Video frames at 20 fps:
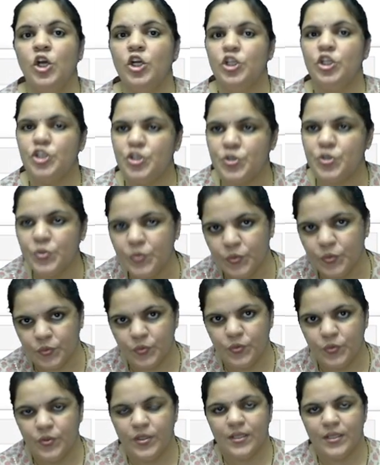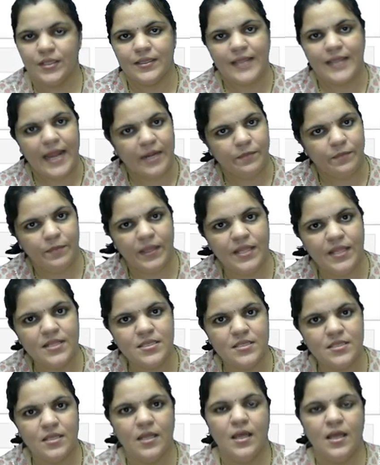true. That
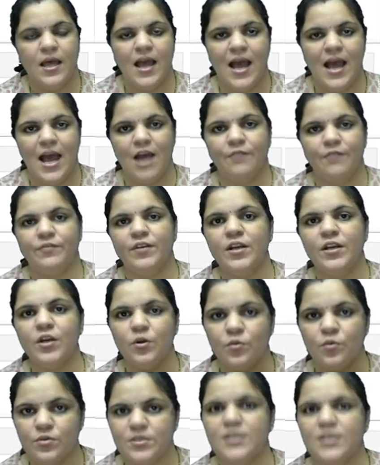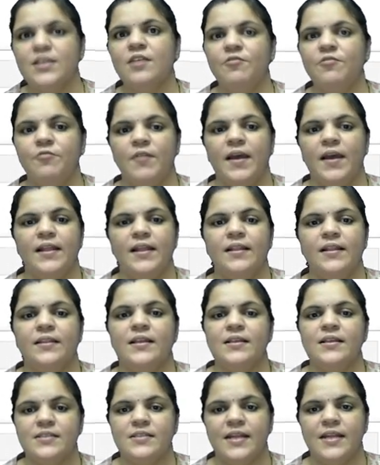means after closing the file the
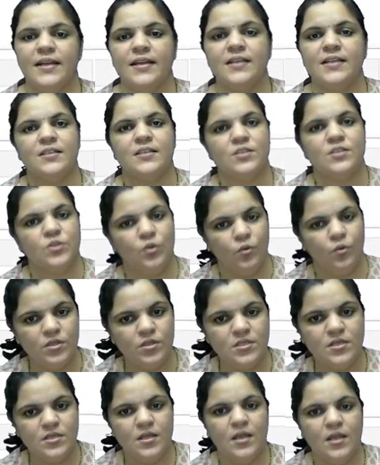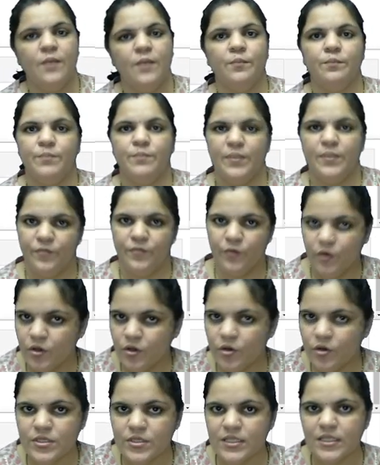status is closed. Before
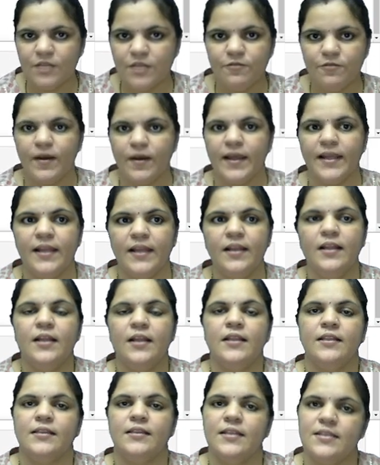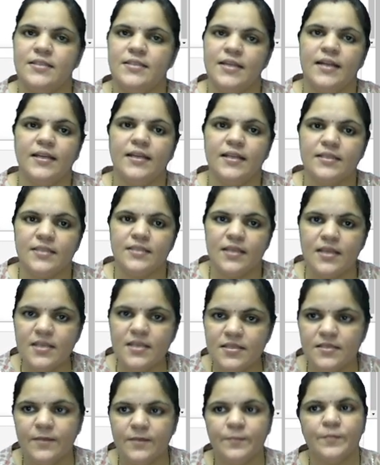closing the file the status
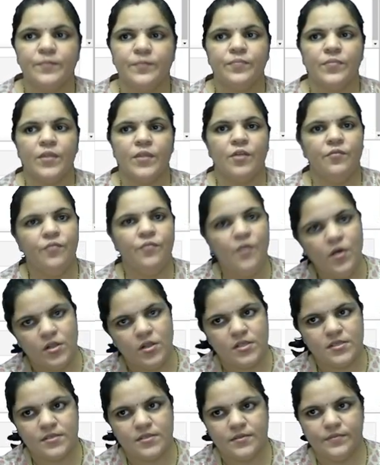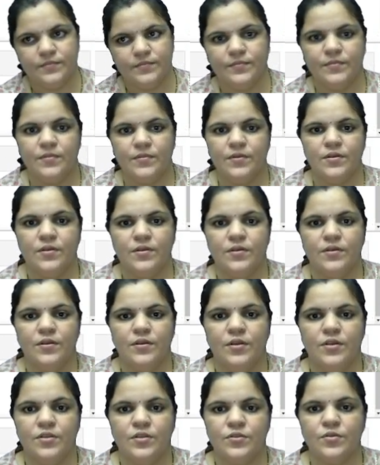is false.
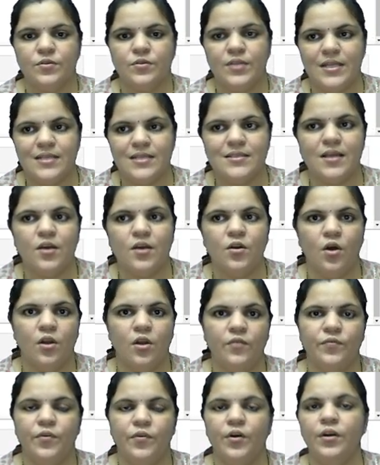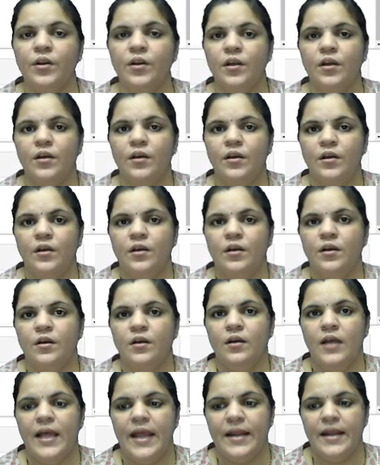So these are all for
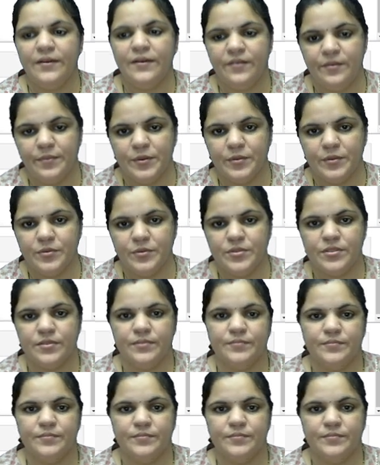attributes.